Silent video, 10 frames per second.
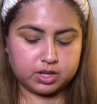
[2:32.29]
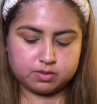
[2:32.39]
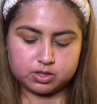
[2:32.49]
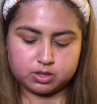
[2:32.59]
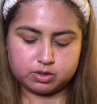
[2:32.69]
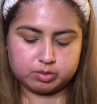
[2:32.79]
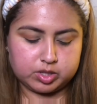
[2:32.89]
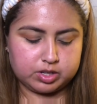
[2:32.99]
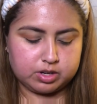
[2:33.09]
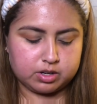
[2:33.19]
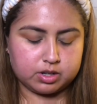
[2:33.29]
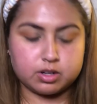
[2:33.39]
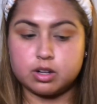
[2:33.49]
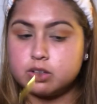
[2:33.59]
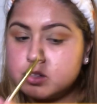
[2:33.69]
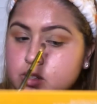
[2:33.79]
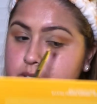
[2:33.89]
have to go in with a darker color